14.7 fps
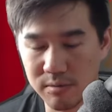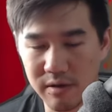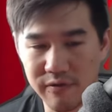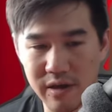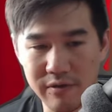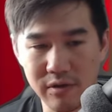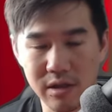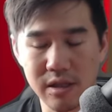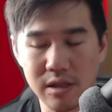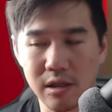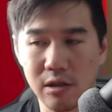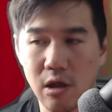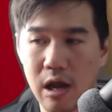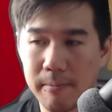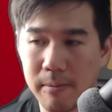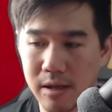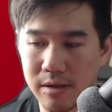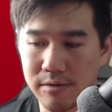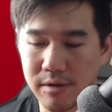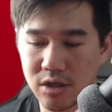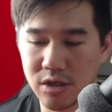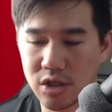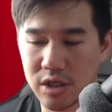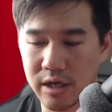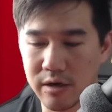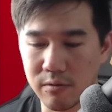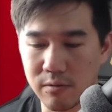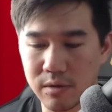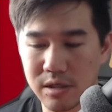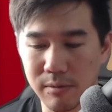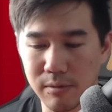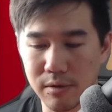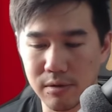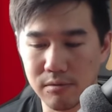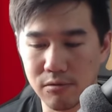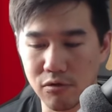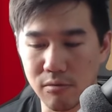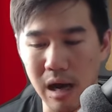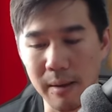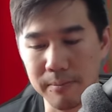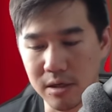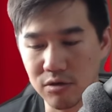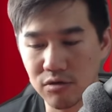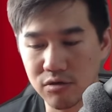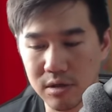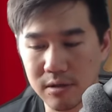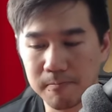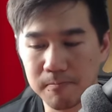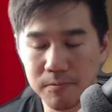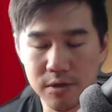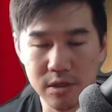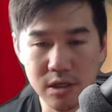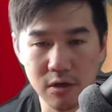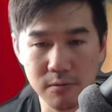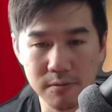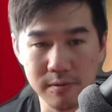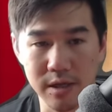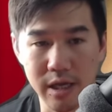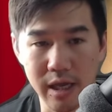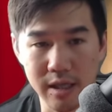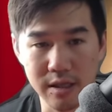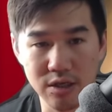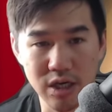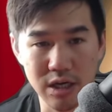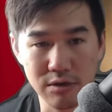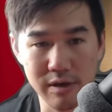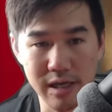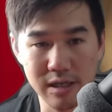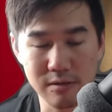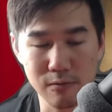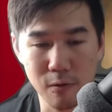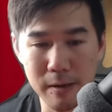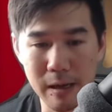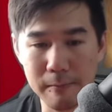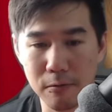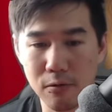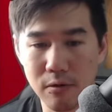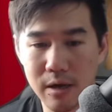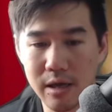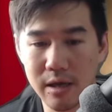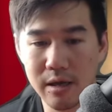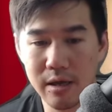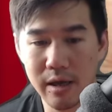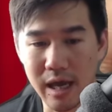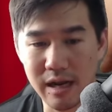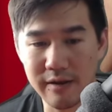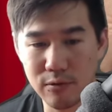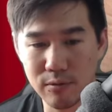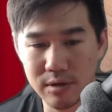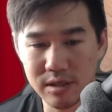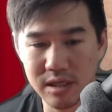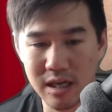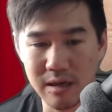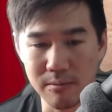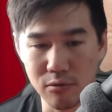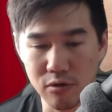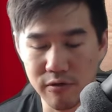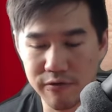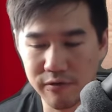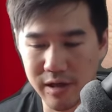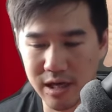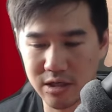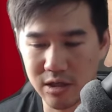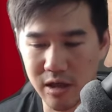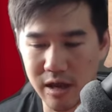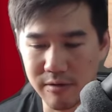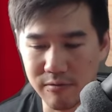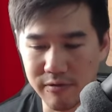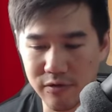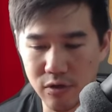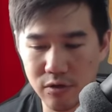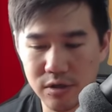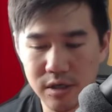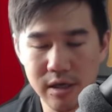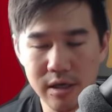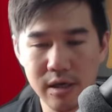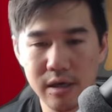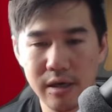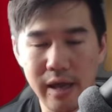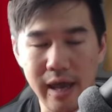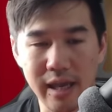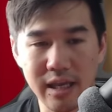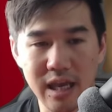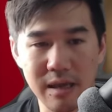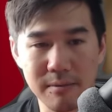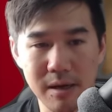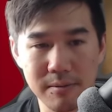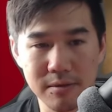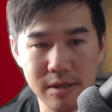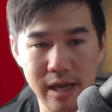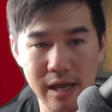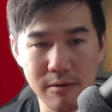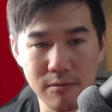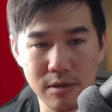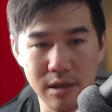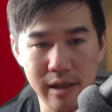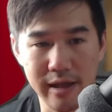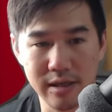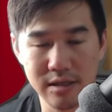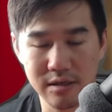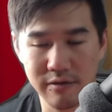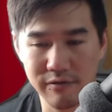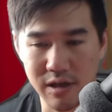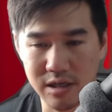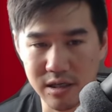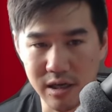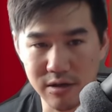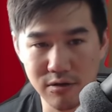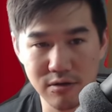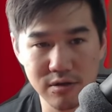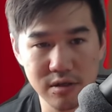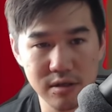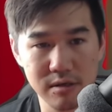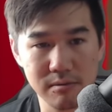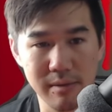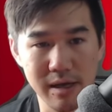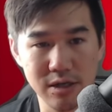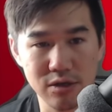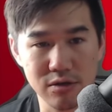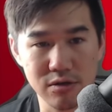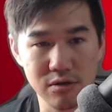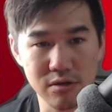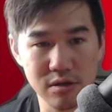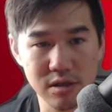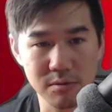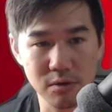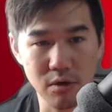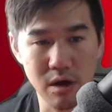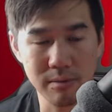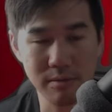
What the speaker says: a favor, click the like button and share it with someone who might be interested. Just helps me to get the channel out to more people. And if you want to see more flashlight reviews and keep up to date with the latest flashlight news, make sure you subscribe.